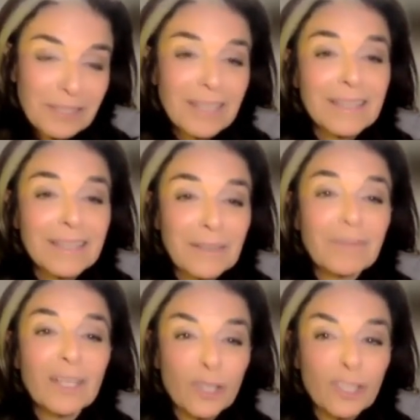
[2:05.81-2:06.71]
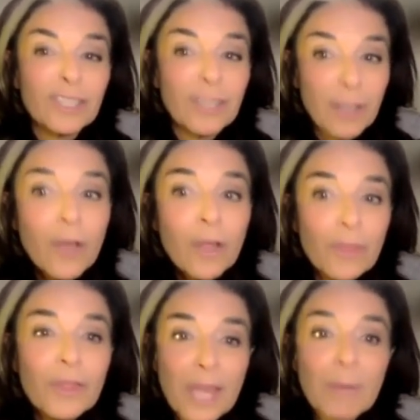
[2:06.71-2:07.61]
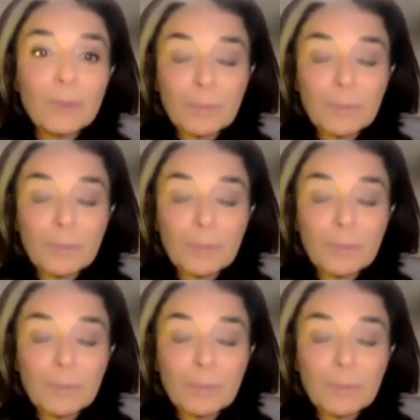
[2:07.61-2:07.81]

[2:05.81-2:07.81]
I think if I could, they would